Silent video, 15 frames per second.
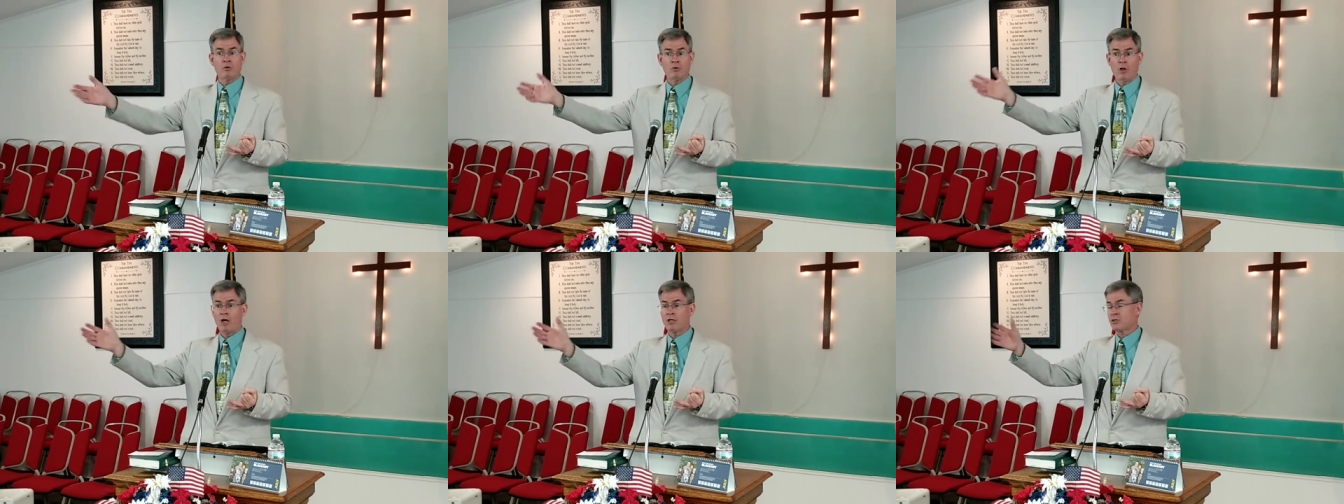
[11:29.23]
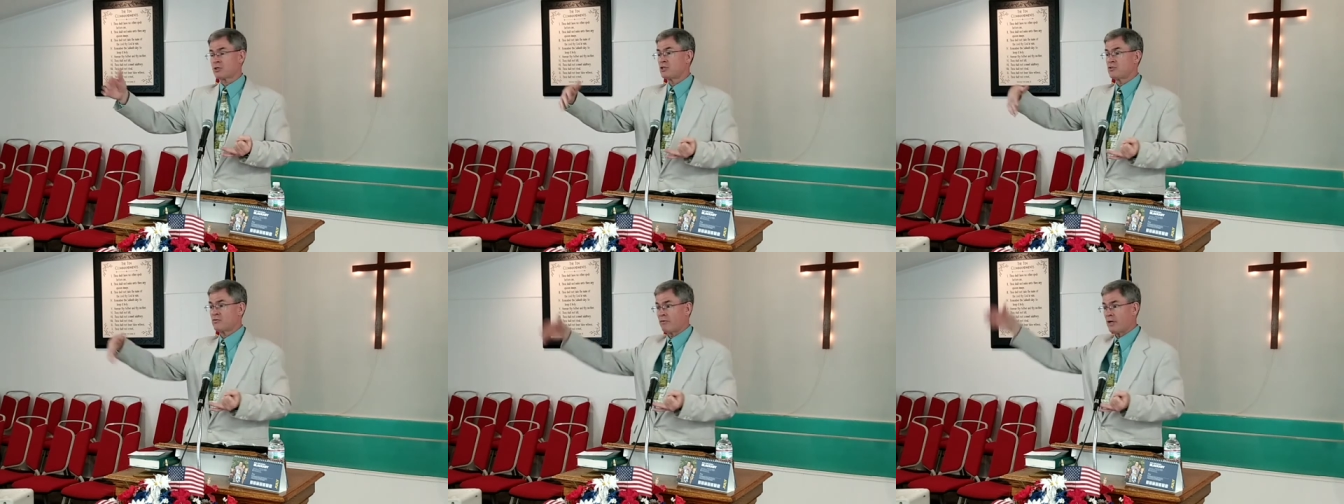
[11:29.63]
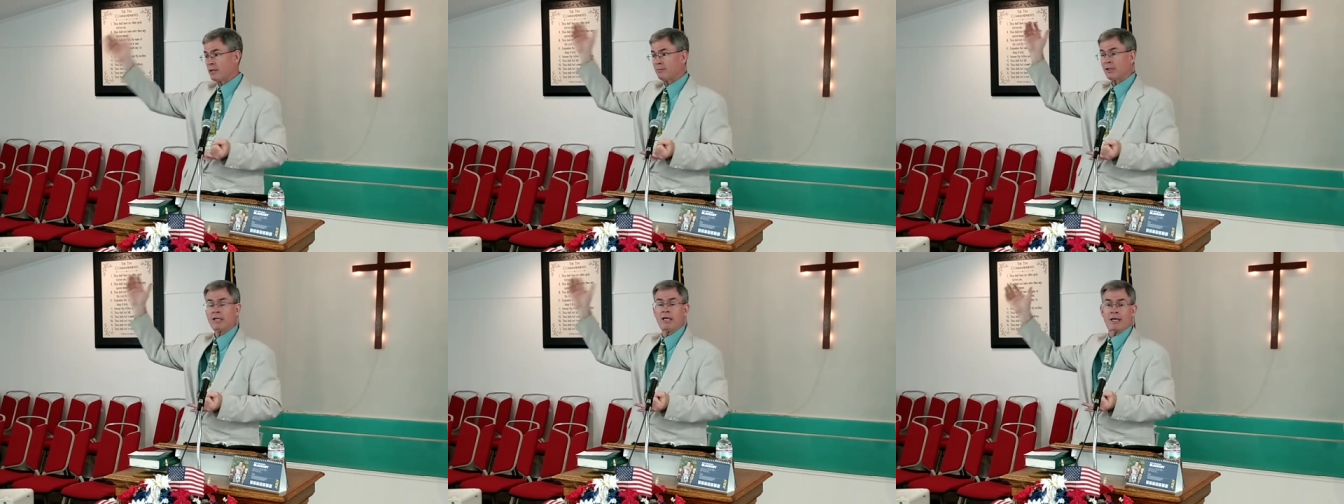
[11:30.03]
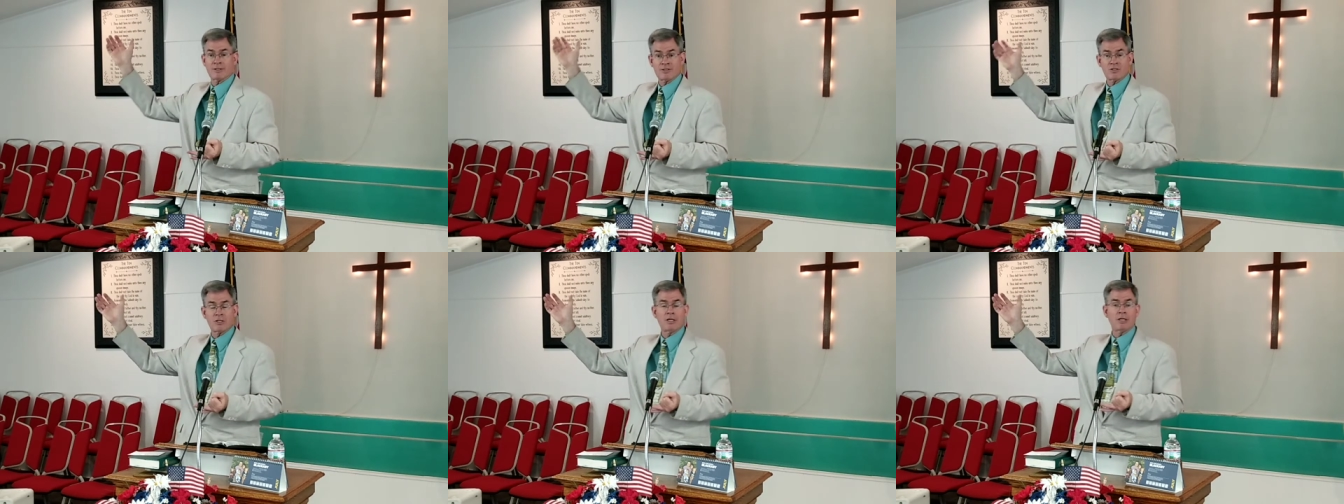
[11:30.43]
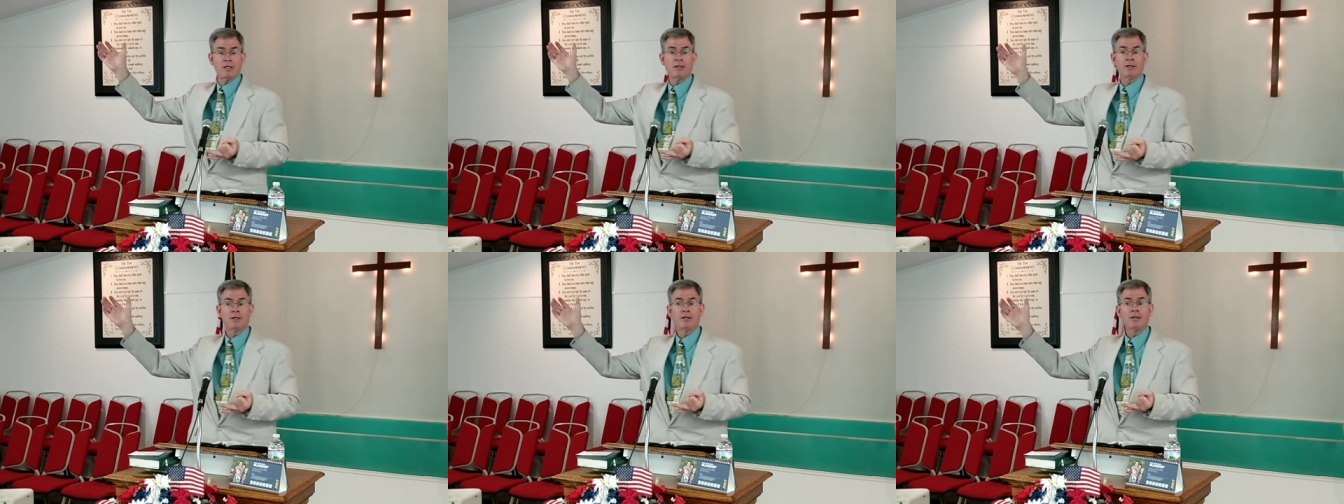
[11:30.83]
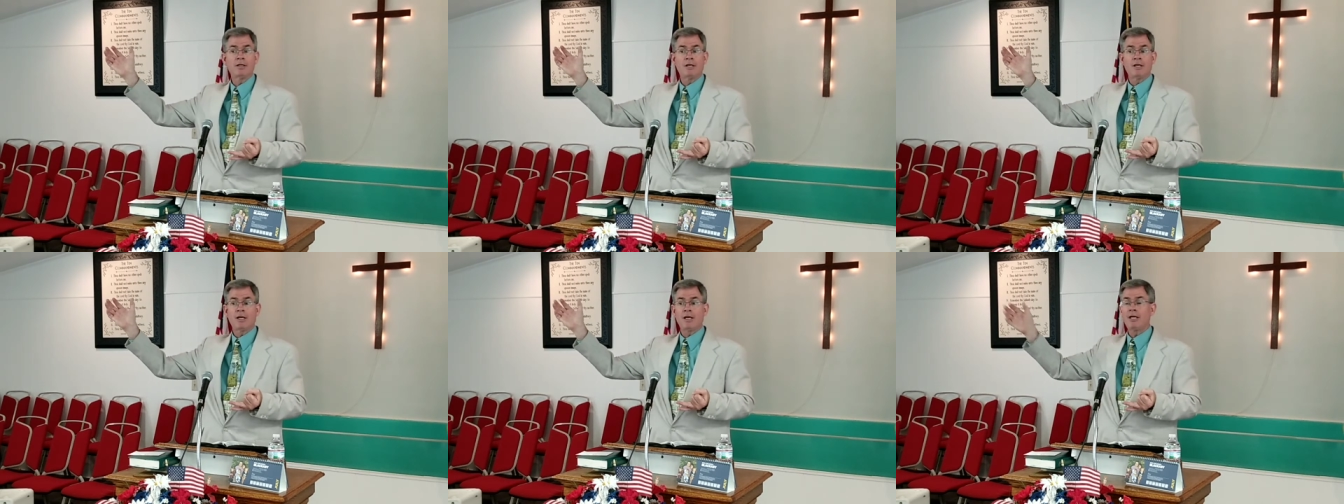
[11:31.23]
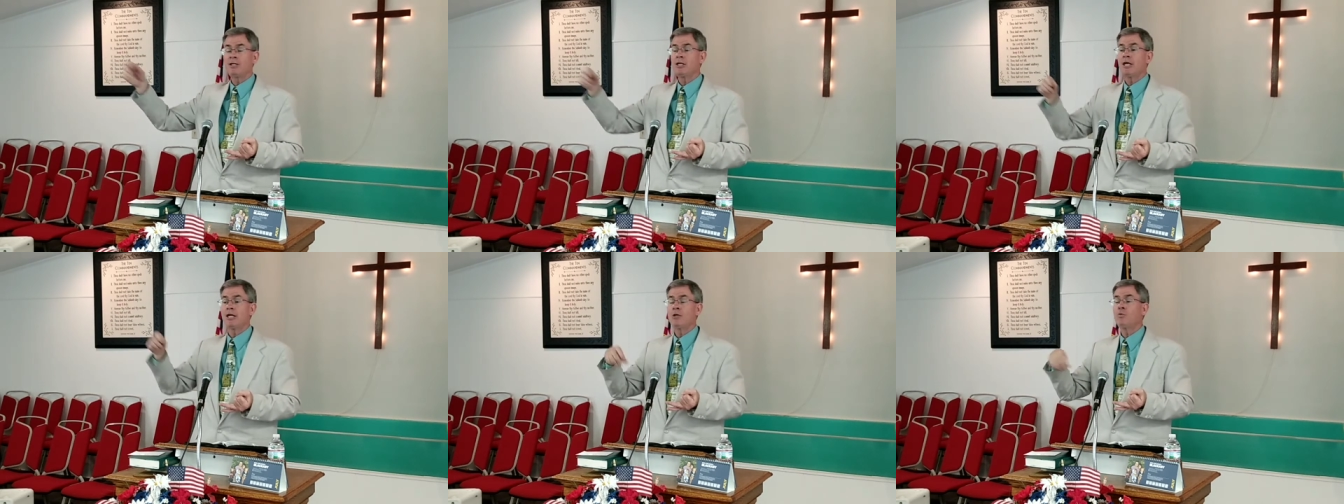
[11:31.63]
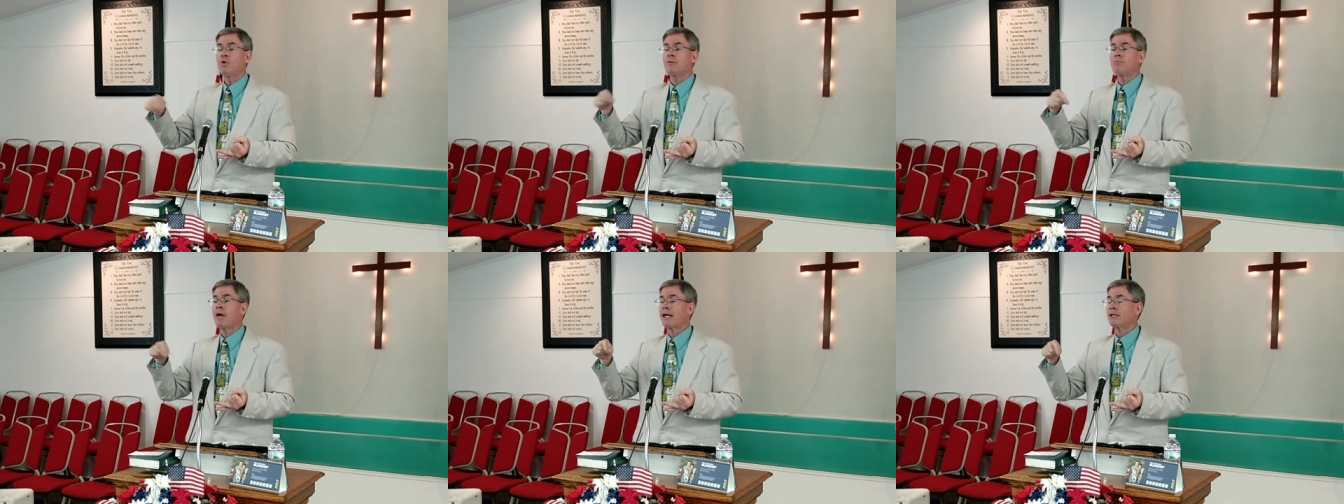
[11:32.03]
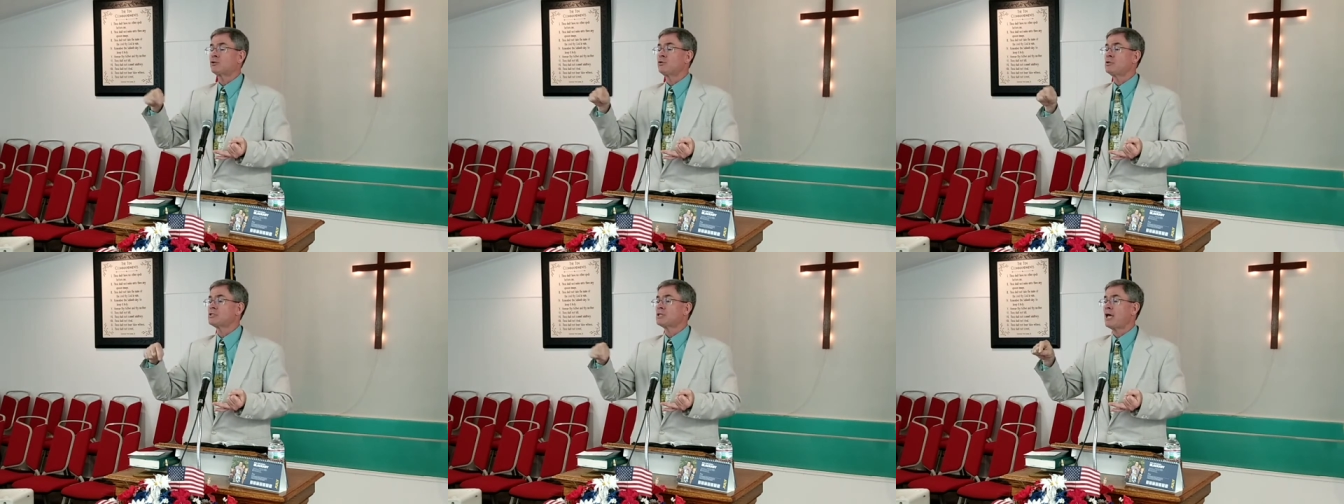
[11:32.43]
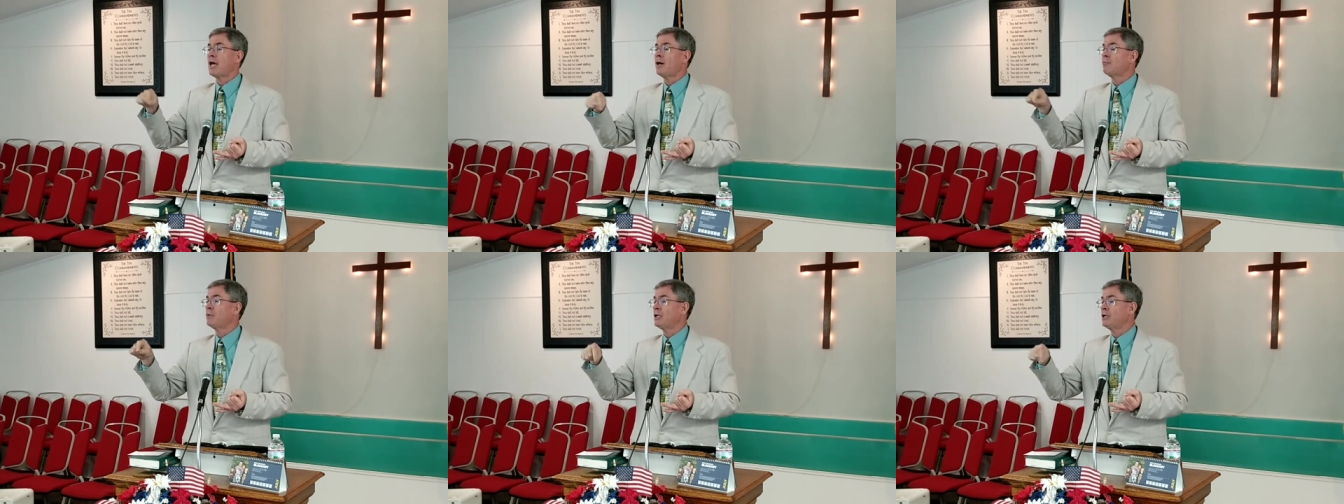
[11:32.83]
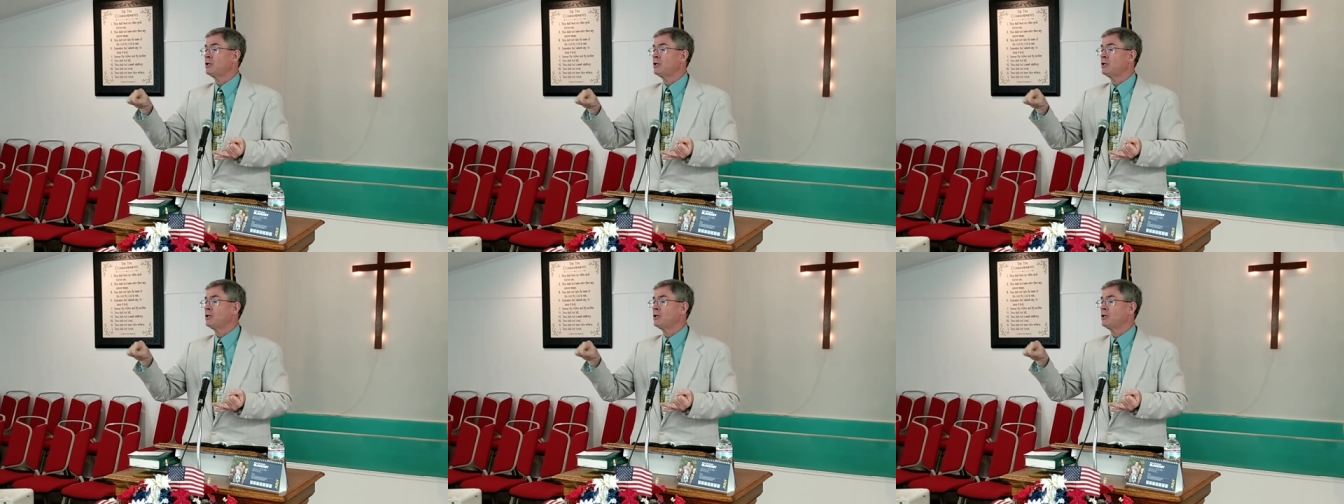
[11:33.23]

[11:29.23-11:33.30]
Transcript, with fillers: who lost his family at sea. And yet he went back to his cabin